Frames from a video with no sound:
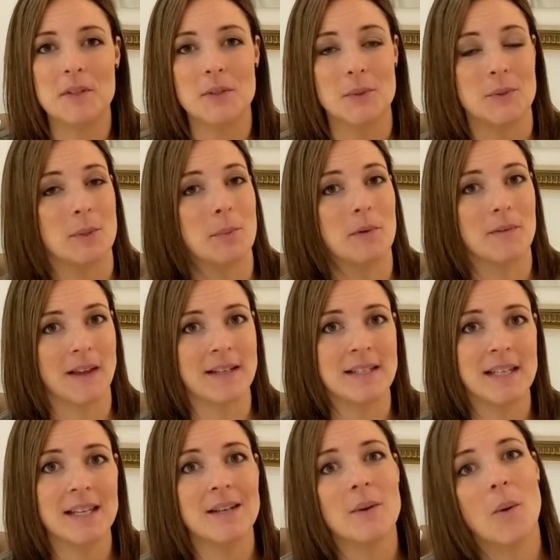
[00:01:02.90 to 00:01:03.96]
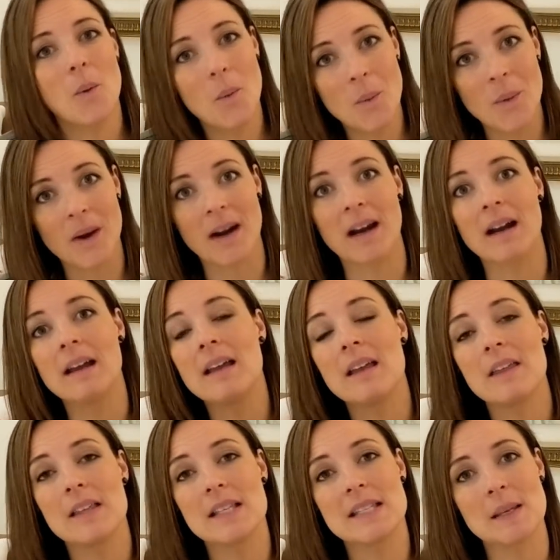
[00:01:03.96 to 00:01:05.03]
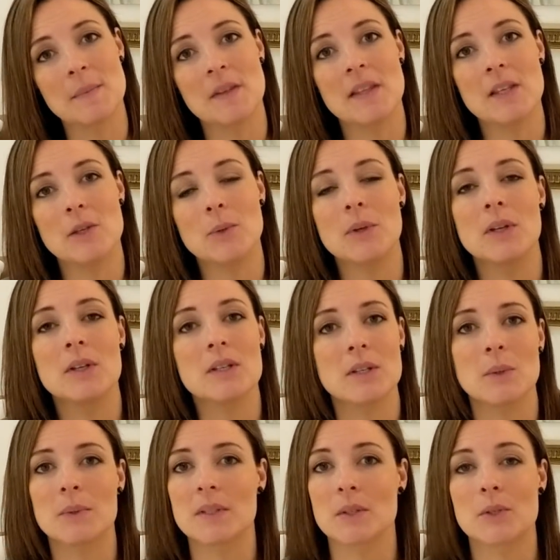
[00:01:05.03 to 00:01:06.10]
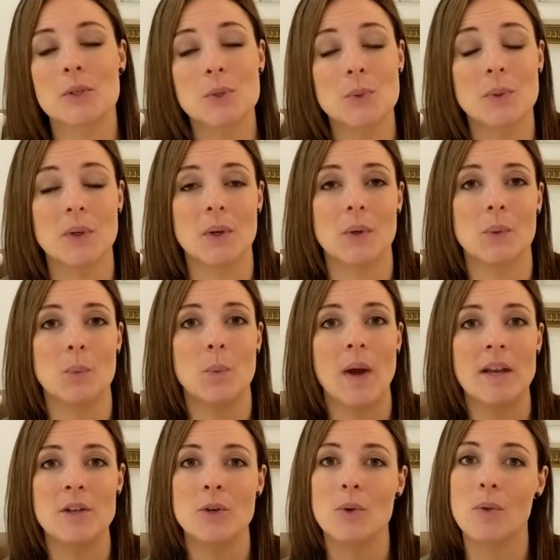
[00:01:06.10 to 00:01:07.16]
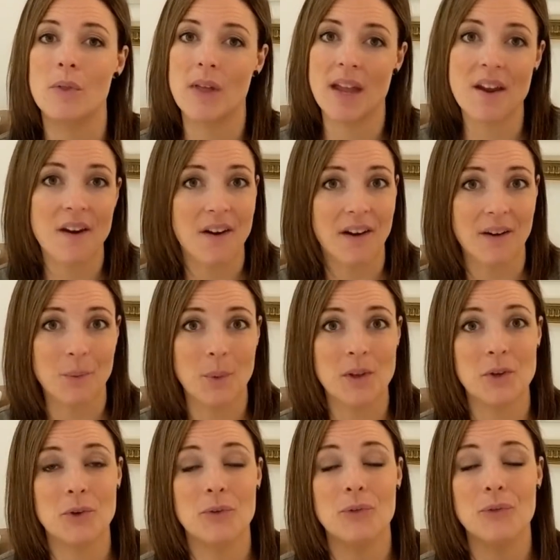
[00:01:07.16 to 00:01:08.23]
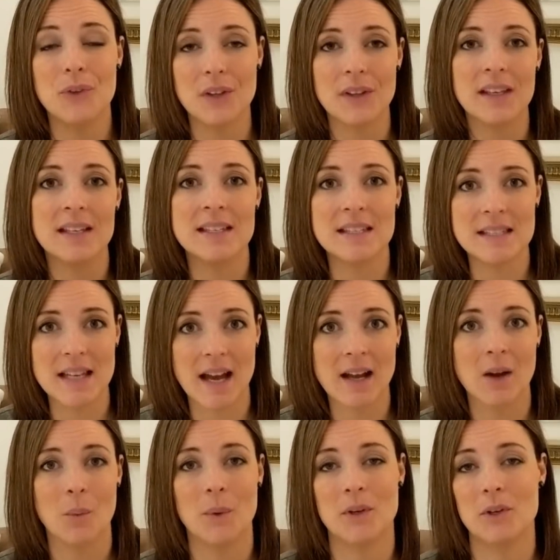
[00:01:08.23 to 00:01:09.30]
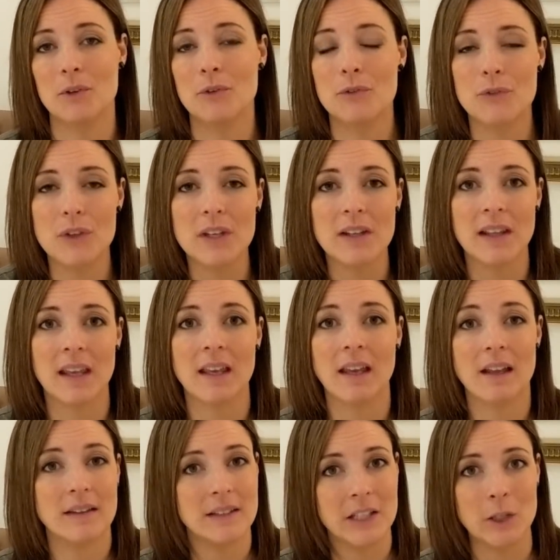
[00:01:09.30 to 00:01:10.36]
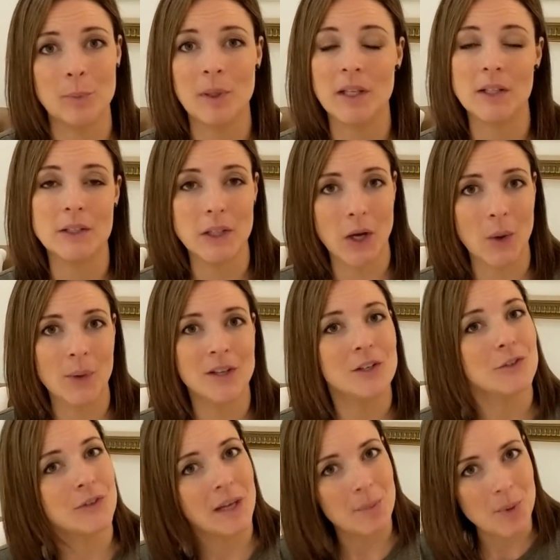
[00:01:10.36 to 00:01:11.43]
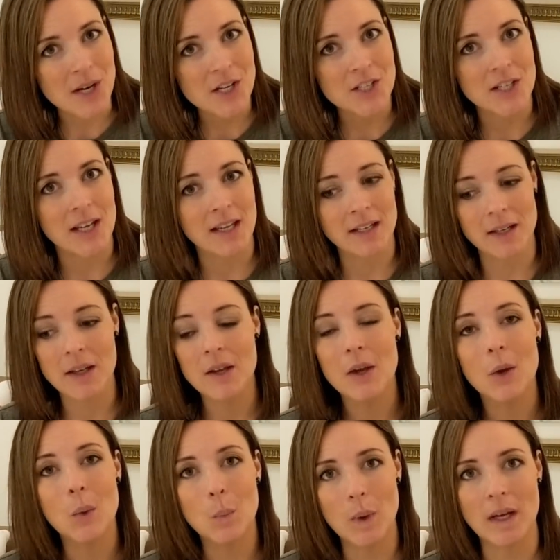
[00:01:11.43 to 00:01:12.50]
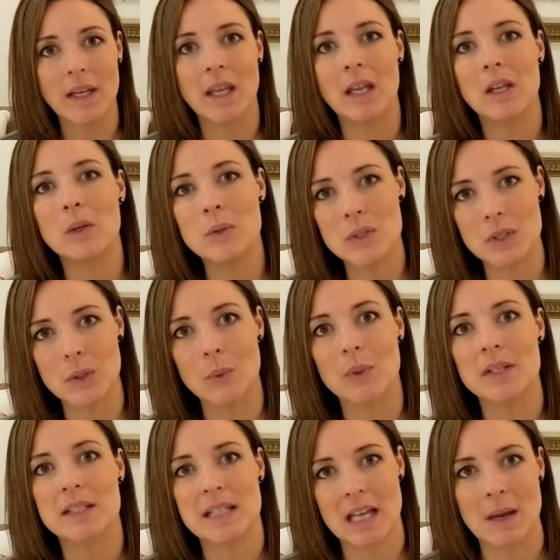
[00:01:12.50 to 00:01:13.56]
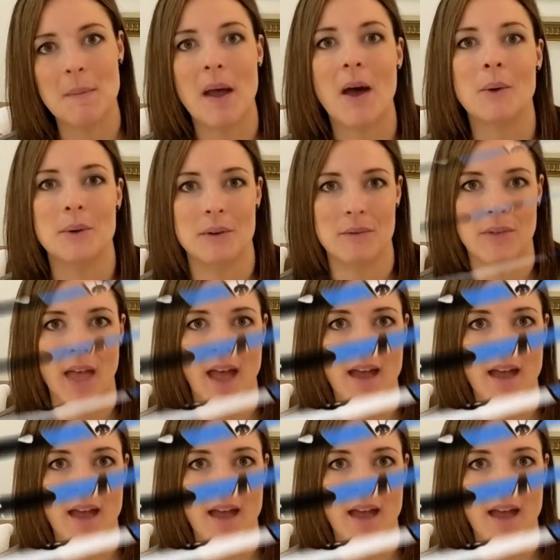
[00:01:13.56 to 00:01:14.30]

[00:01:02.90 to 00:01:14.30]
So to prevent it, or something that you can use, a tool when you're there, when you're feeling stuck, when you're feeling a little bit low in your vibration, what can you do to come out of